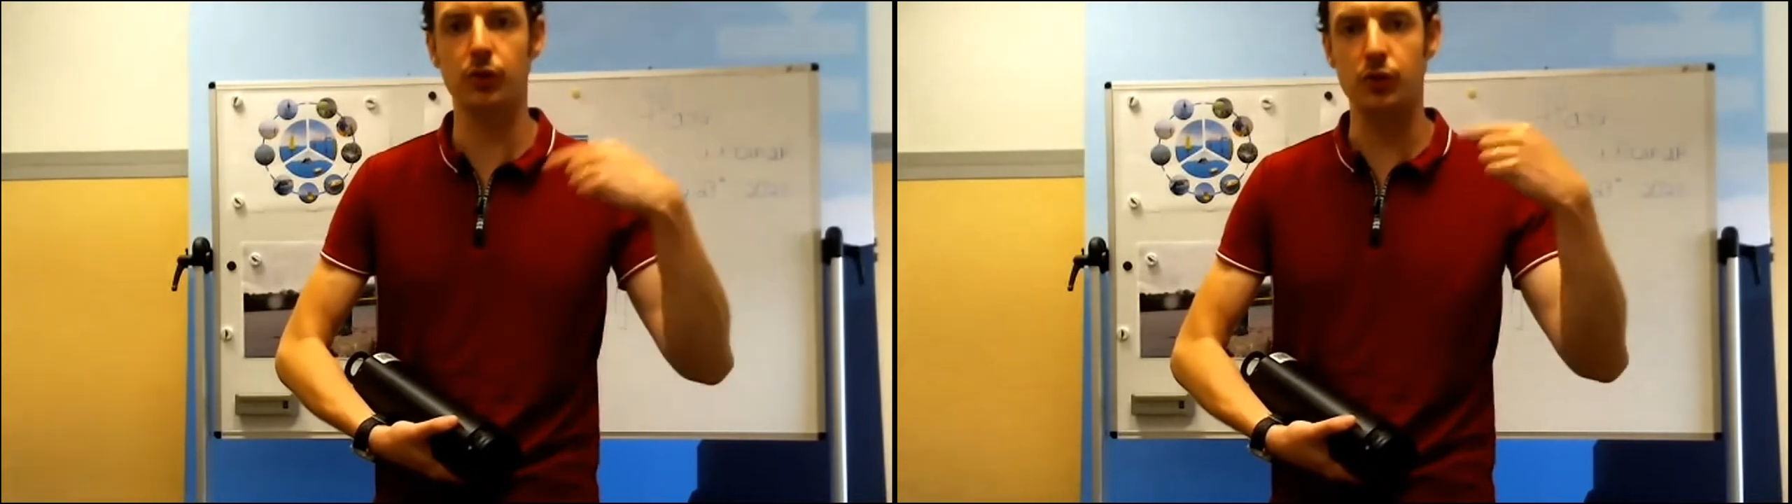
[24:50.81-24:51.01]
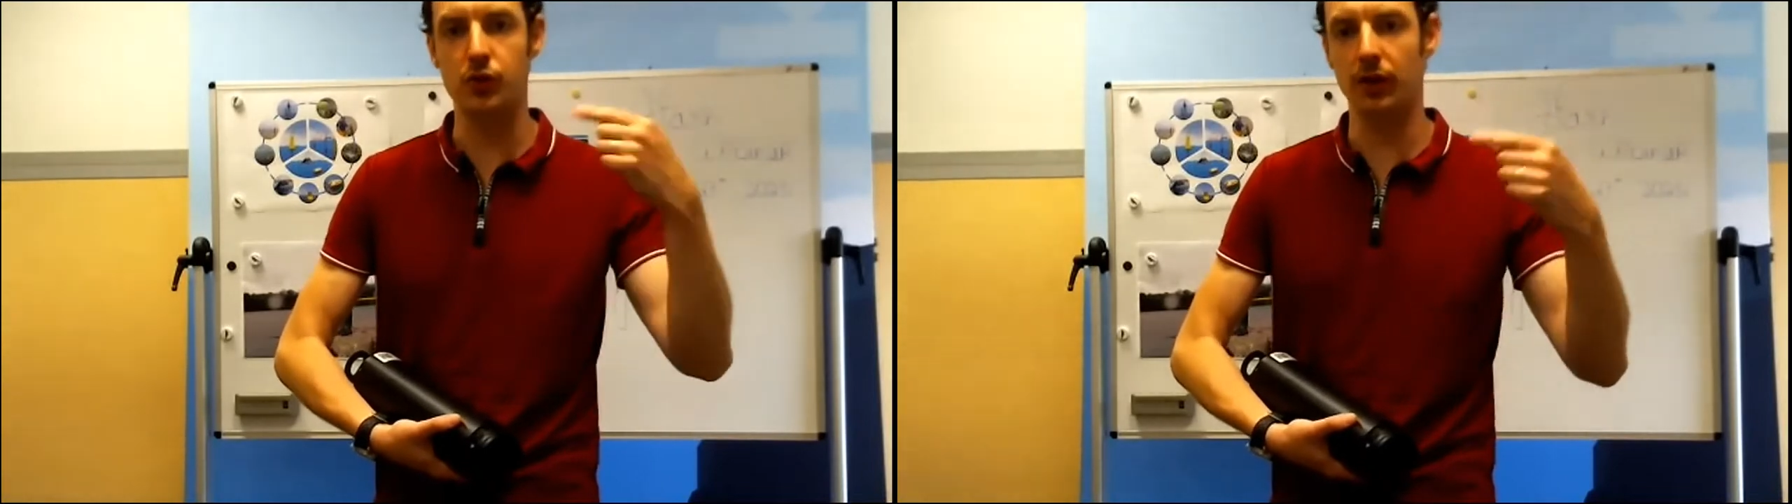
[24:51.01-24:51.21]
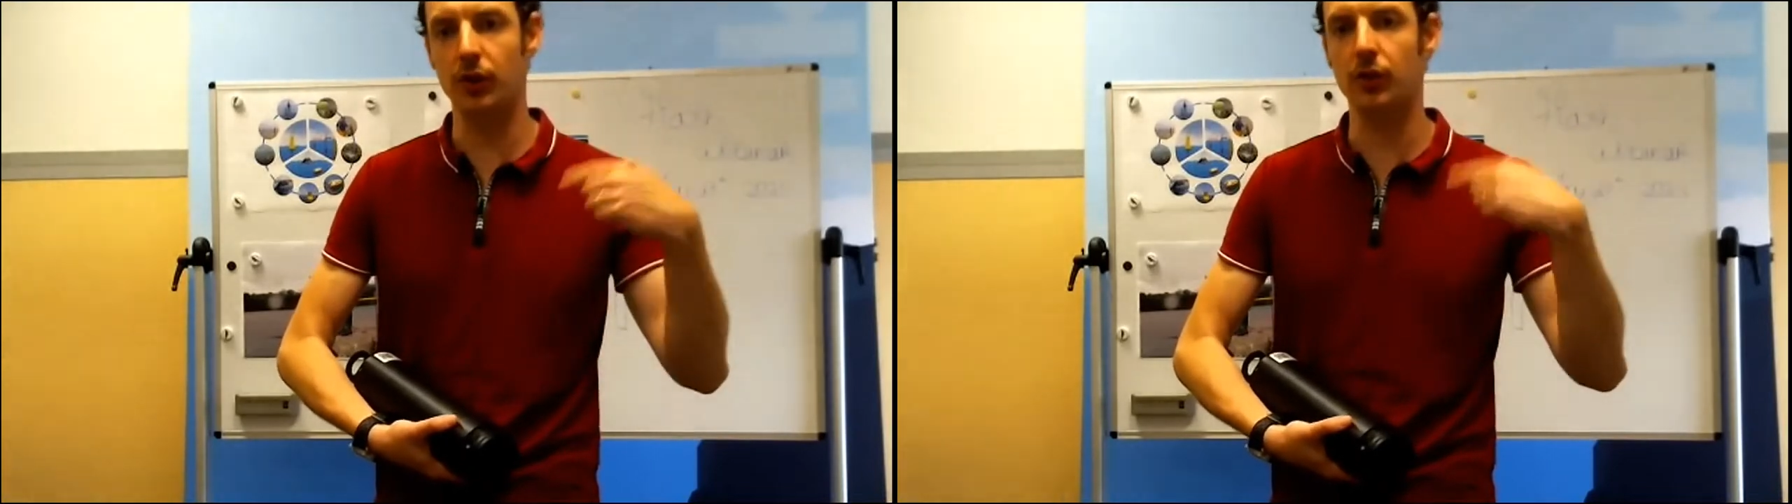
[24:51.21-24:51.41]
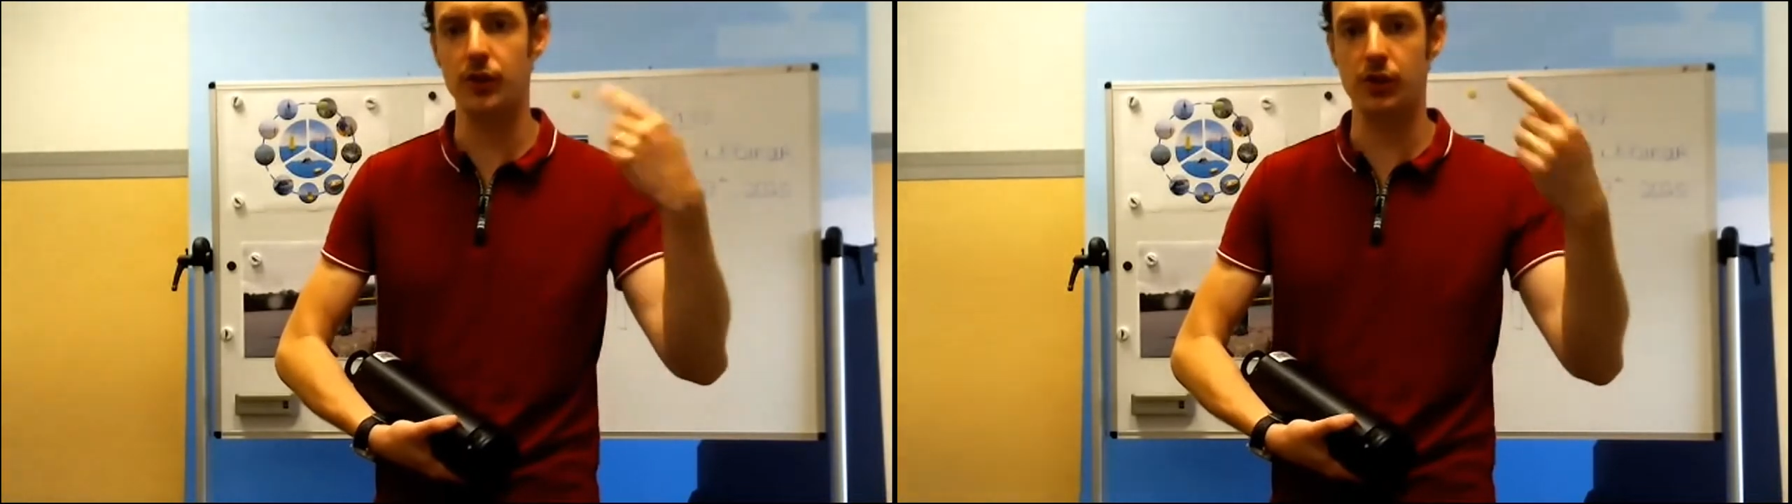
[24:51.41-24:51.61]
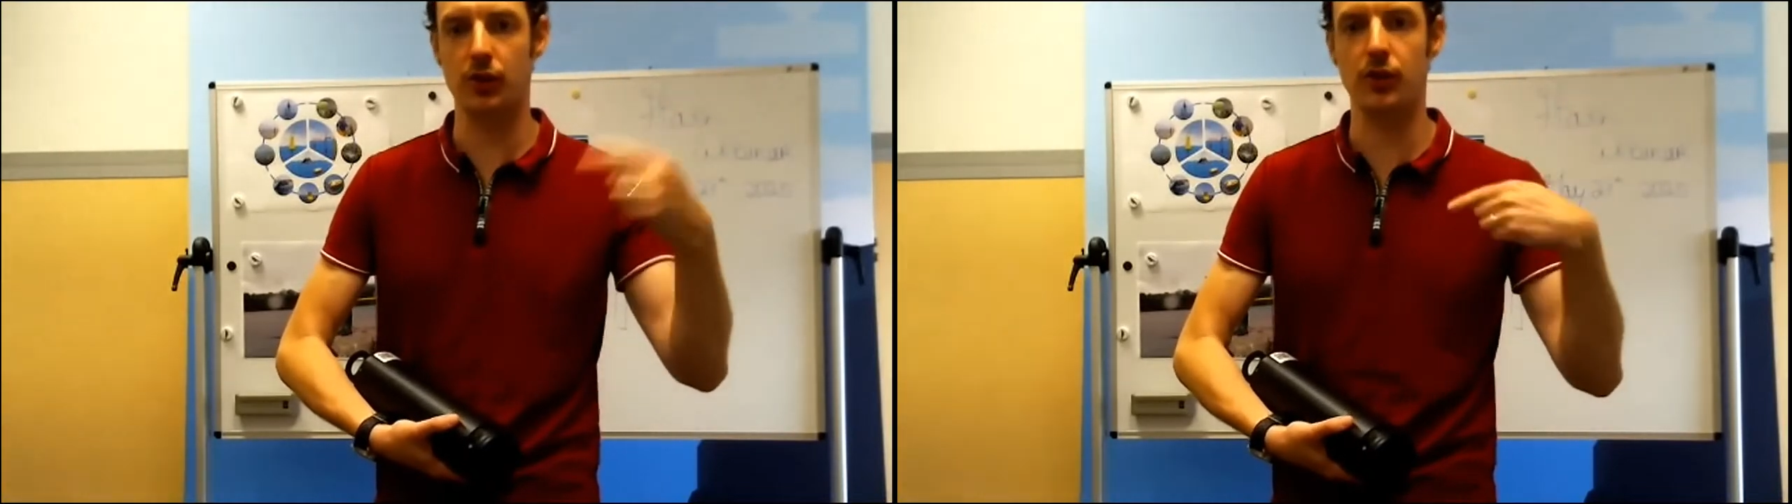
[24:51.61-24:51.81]
to check the
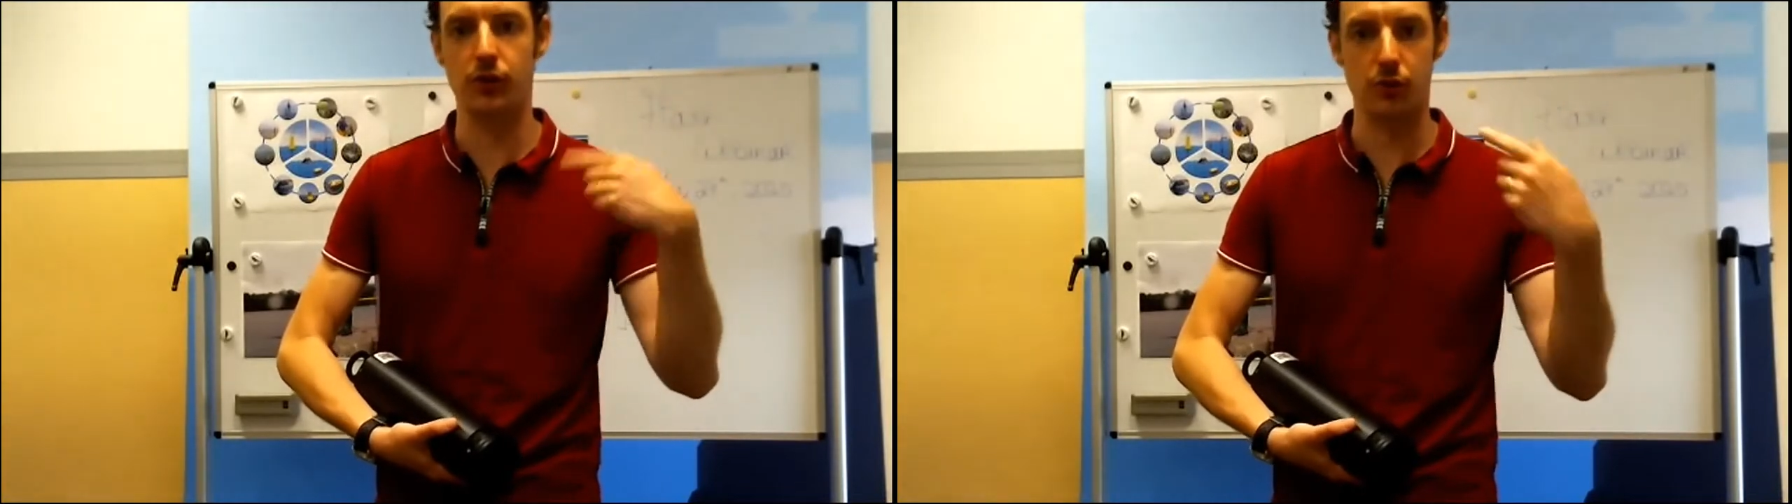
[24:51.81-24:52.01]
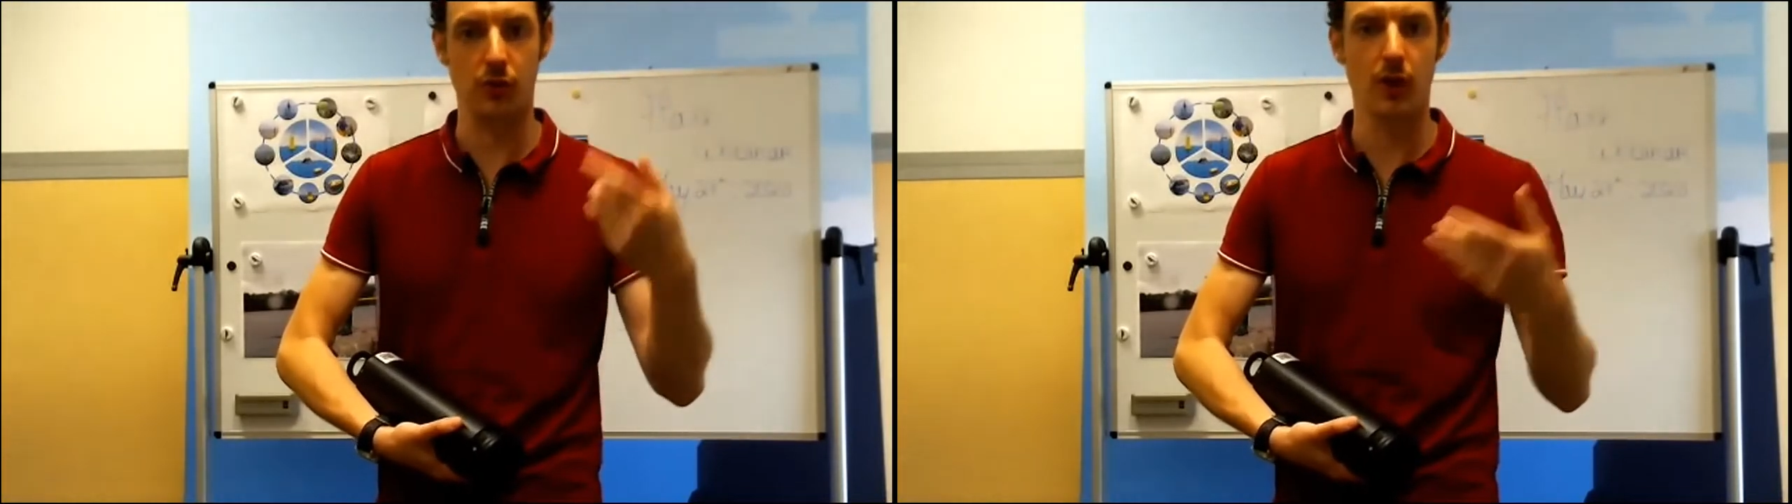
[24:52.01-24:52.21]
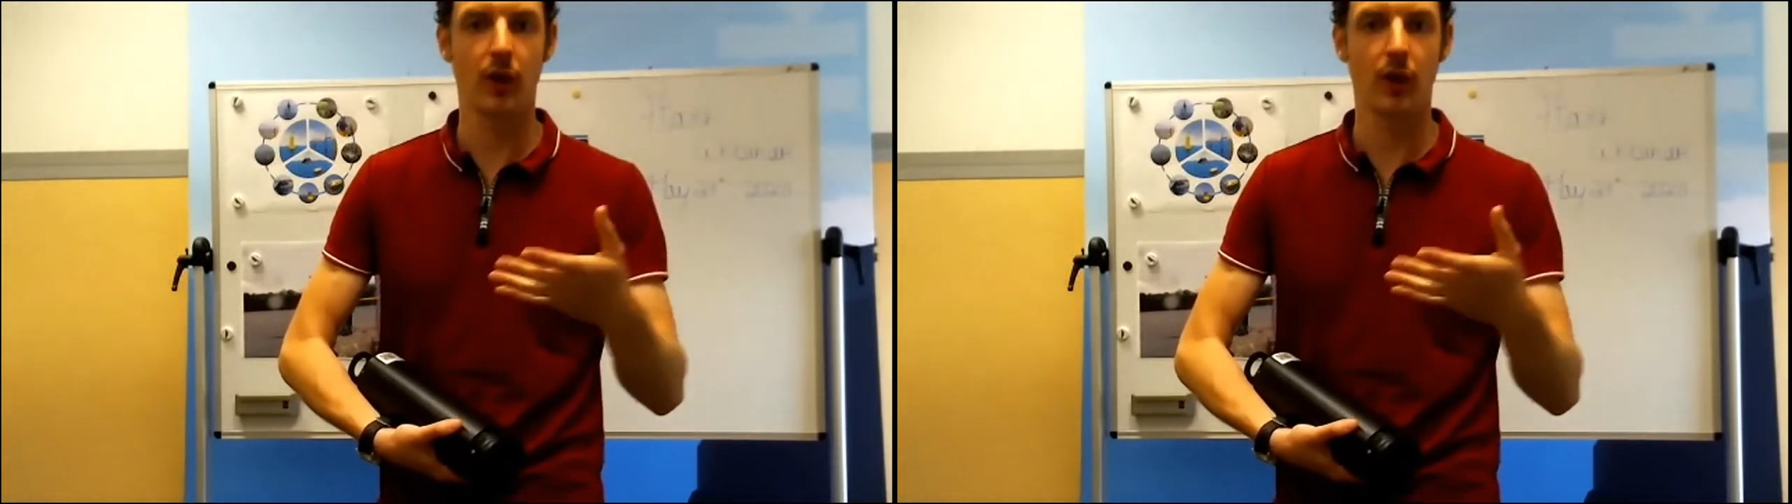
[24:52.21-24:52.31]
condition is true.